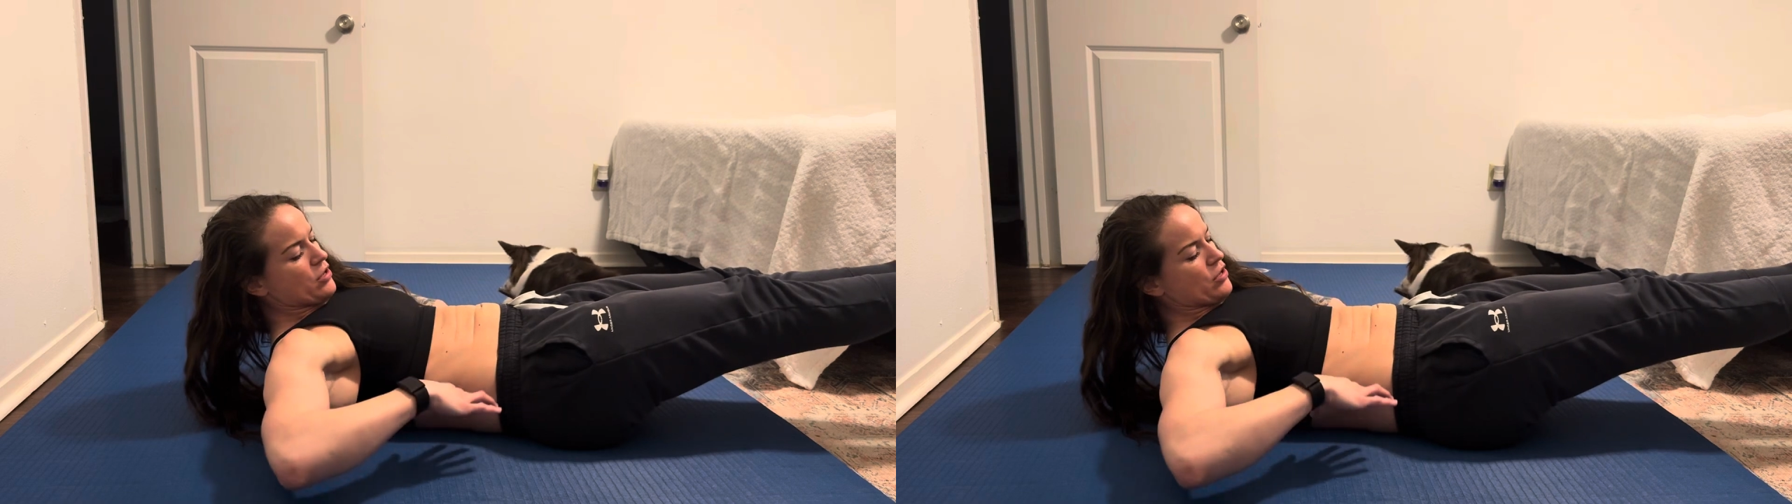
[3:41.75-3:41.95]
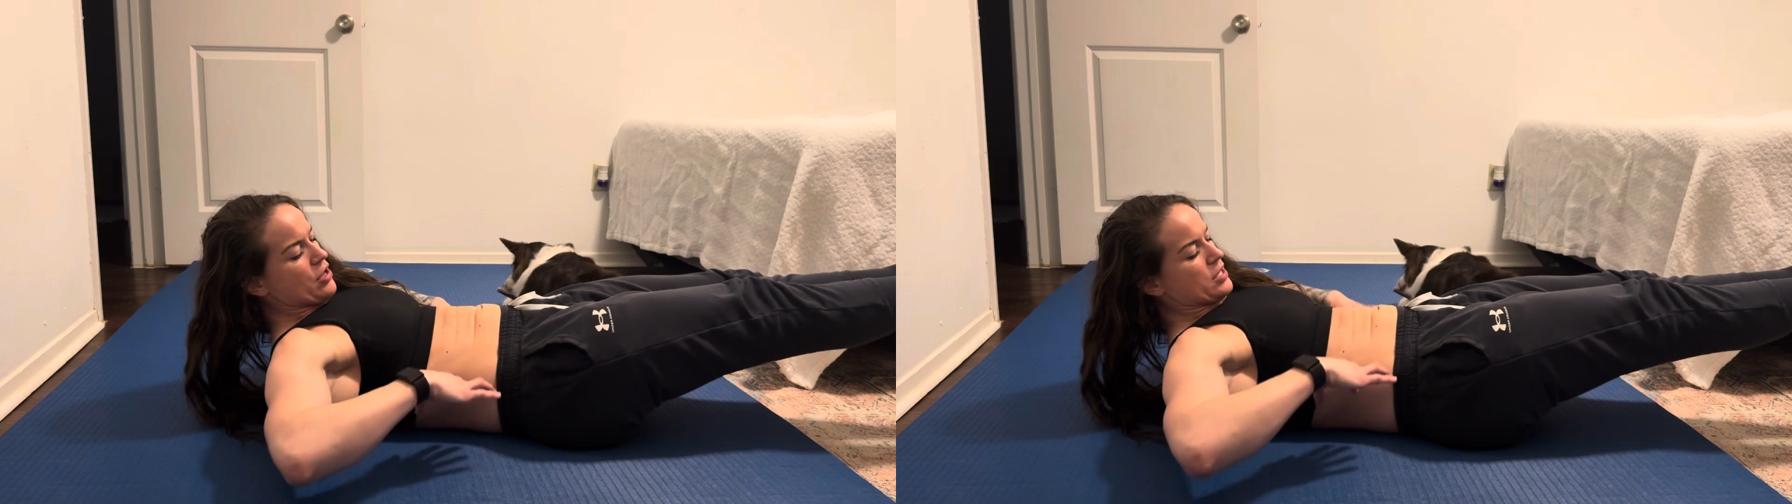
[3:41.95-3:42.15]

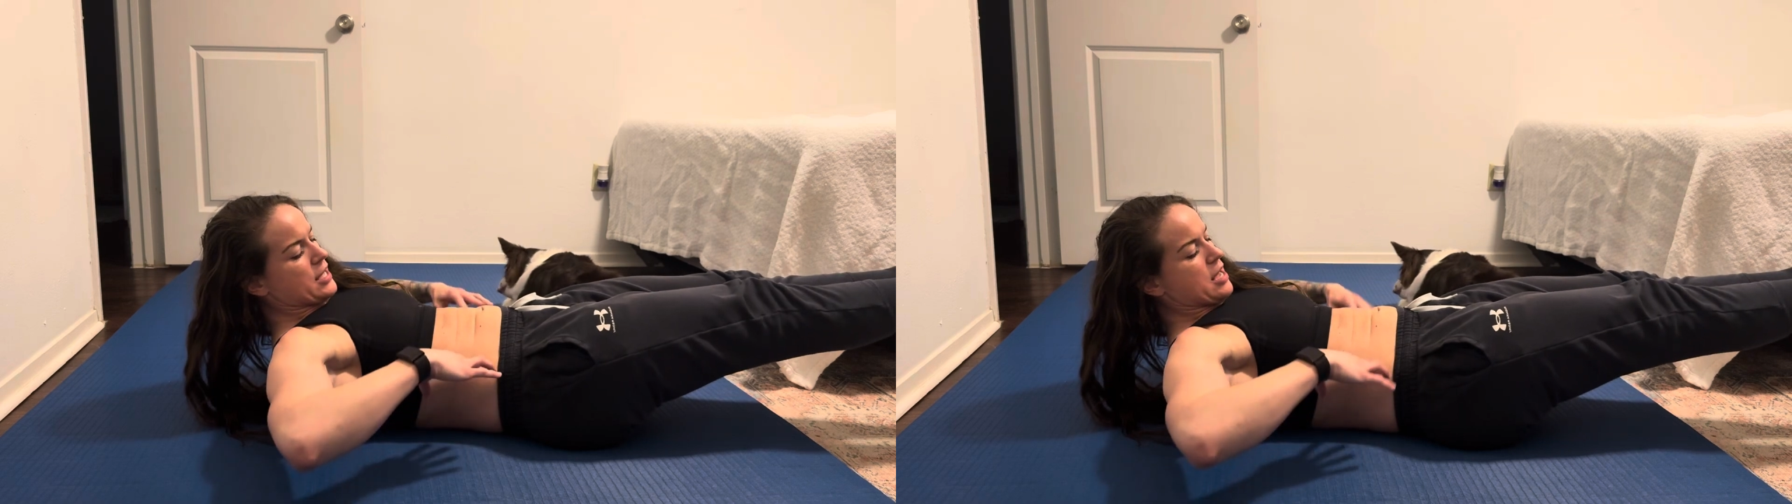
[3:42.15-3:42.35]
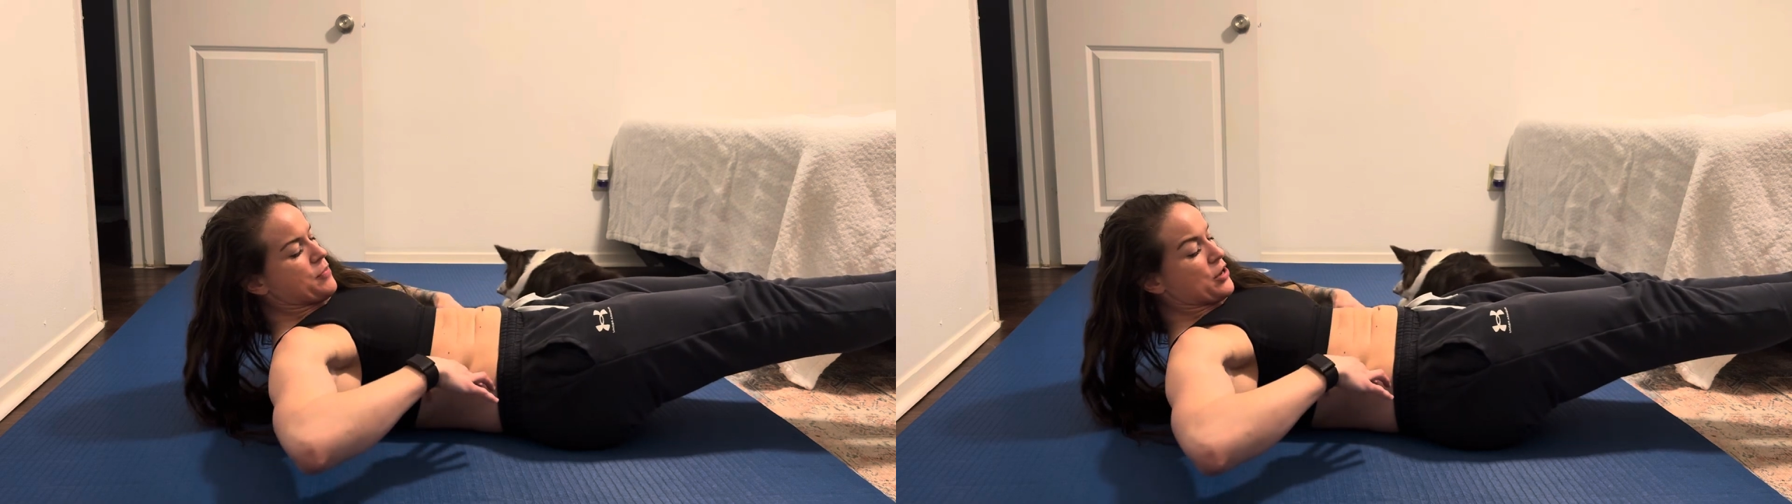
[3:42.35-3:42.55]
is
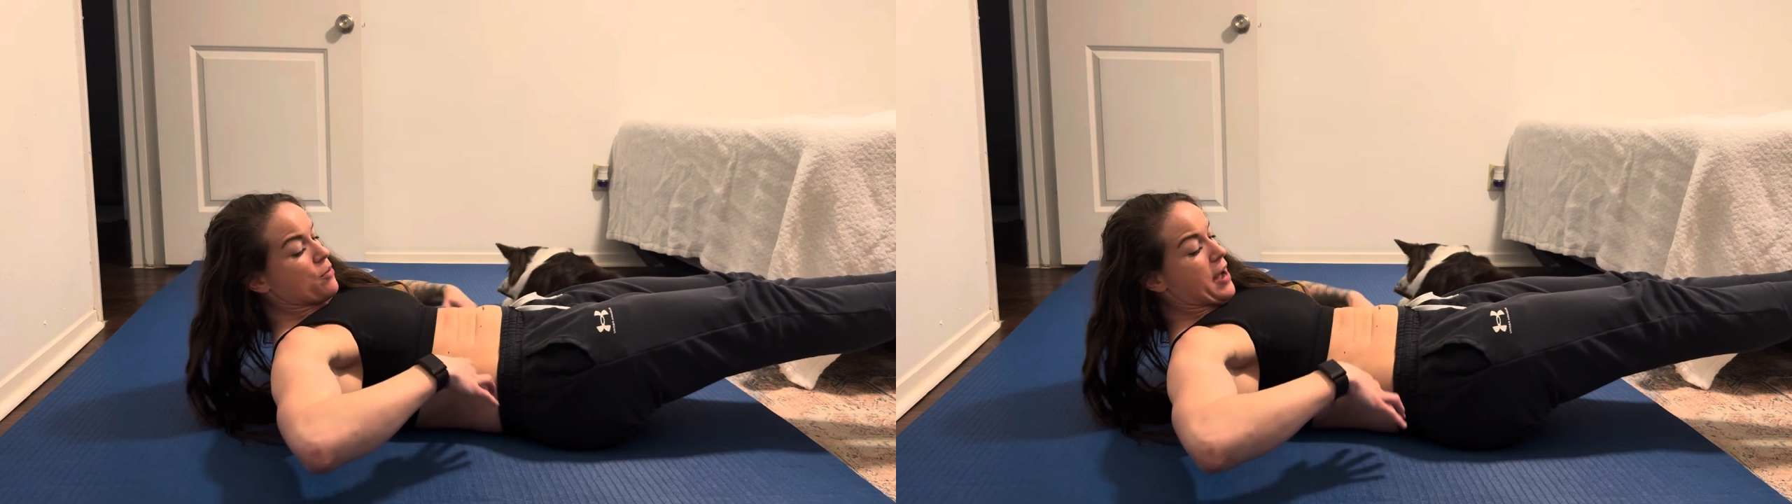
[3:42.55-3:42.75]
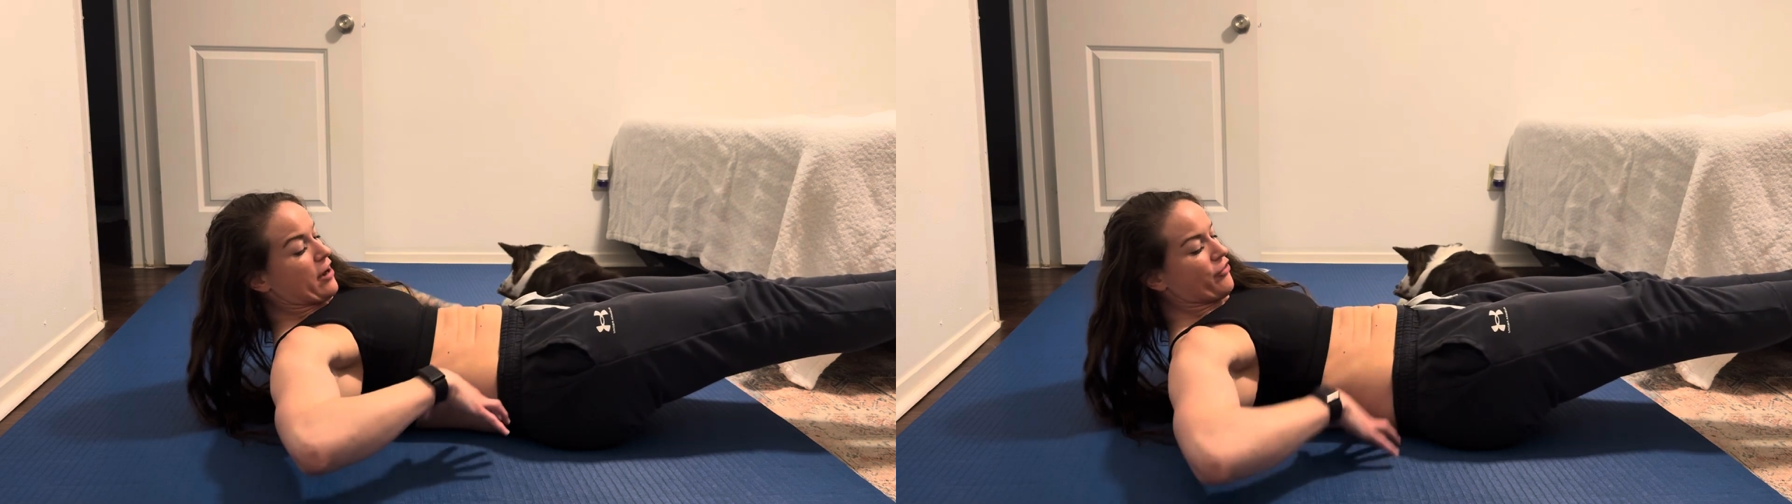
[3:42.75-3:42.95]
keeping your
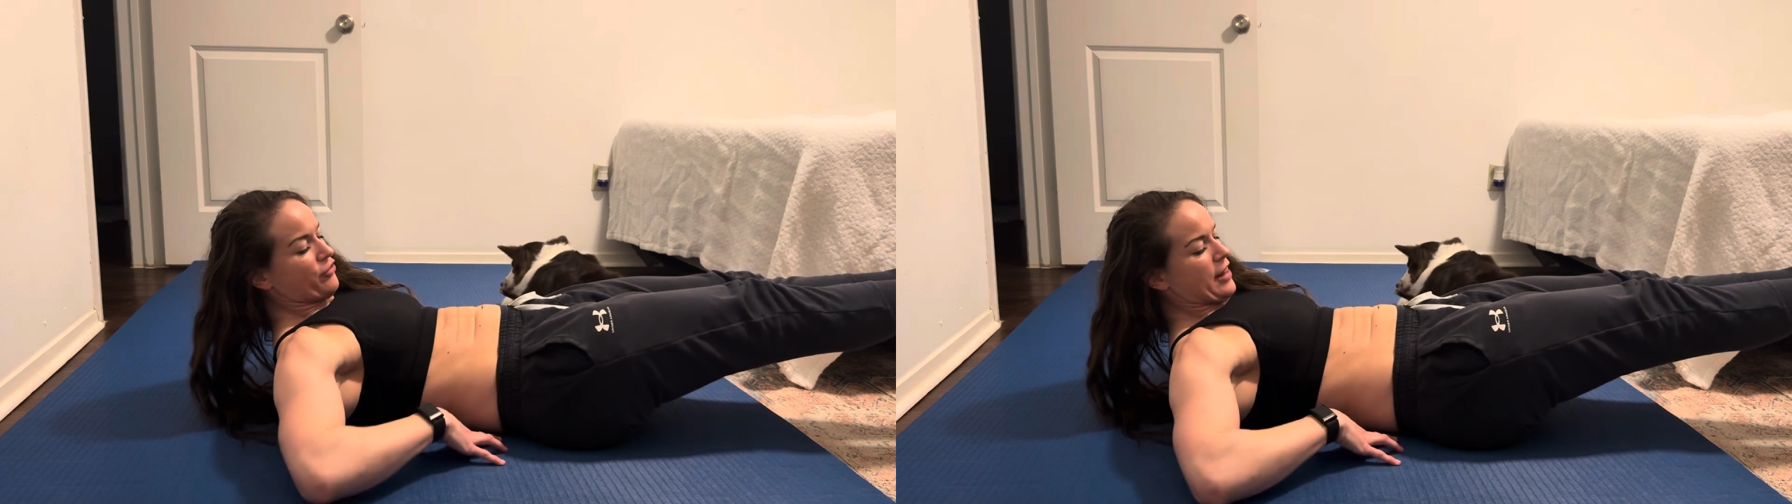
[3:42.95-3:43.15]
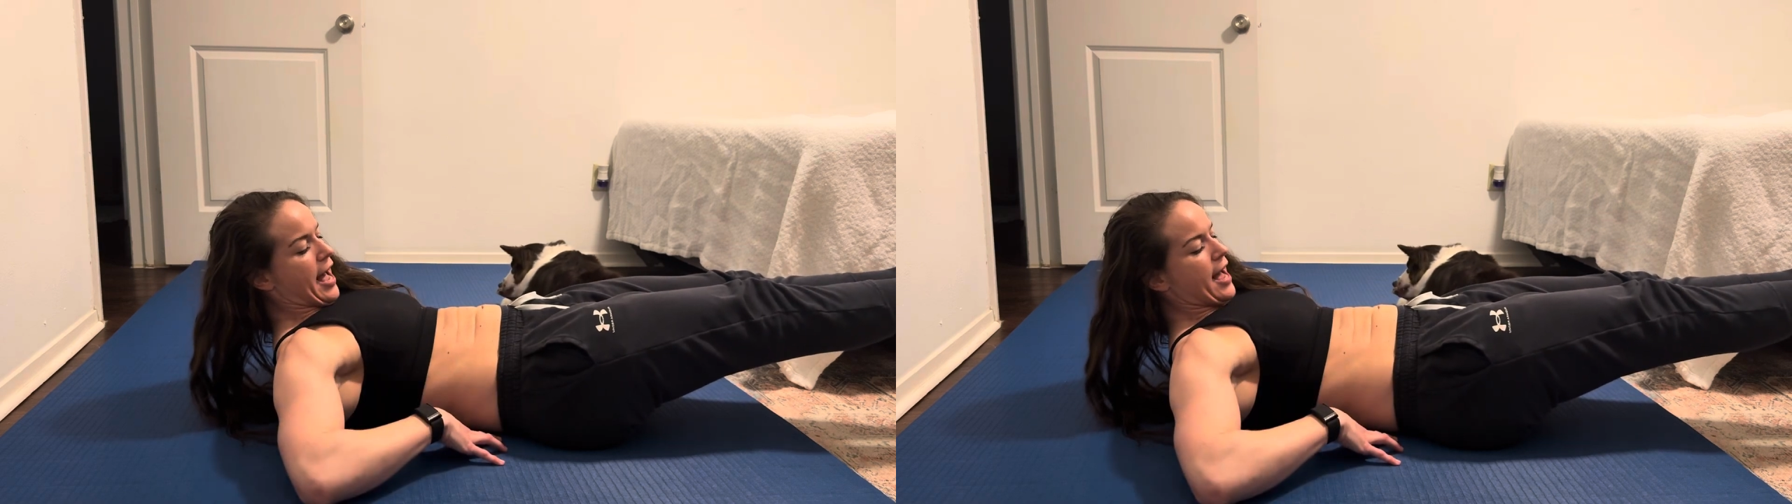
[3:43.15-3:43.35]
back
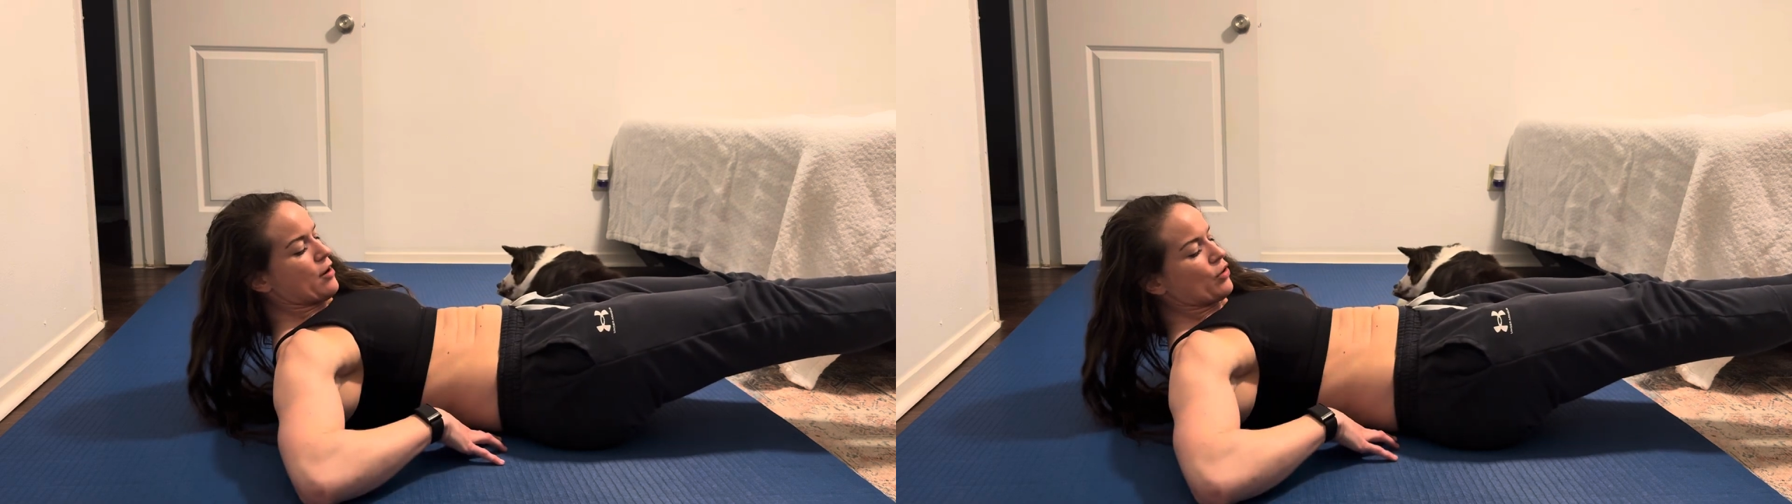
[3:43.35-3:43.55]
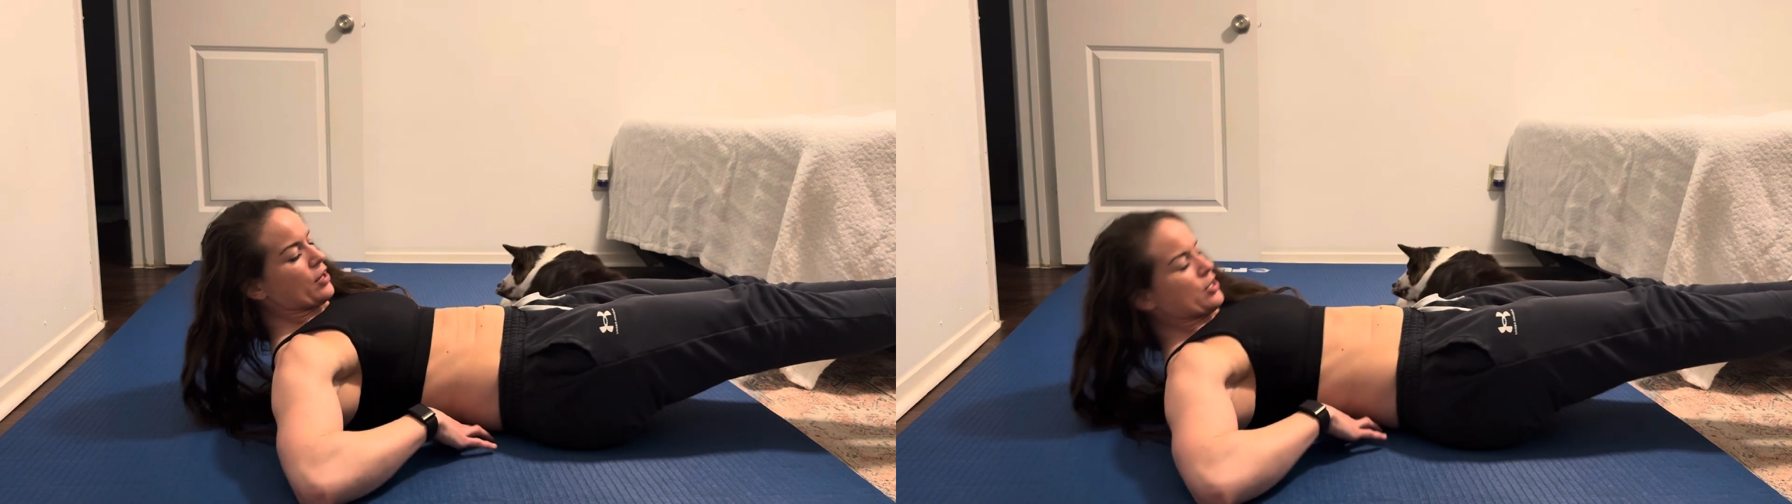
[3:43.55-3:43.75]
flat, because